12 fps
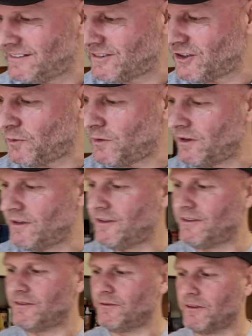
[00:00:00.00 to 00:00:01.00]
So
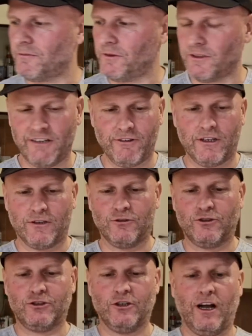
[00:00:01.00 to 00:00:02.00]
we'll give it a
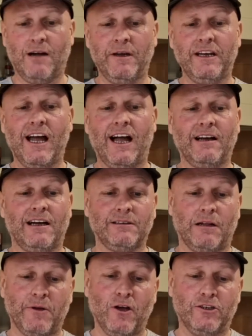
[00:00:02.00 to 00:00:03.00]
good shot. I mean,
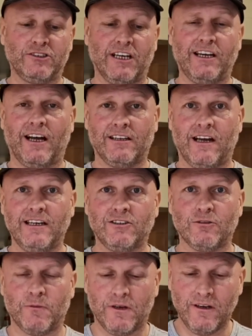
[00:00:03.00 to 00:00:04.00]
I'll be honest, I like
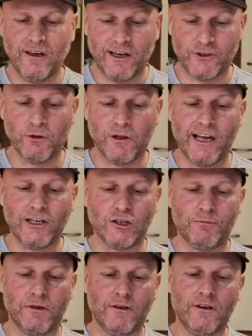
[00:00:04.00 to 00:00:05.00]
them. I do like
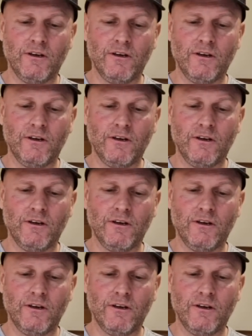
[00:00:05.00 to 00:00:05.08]
them.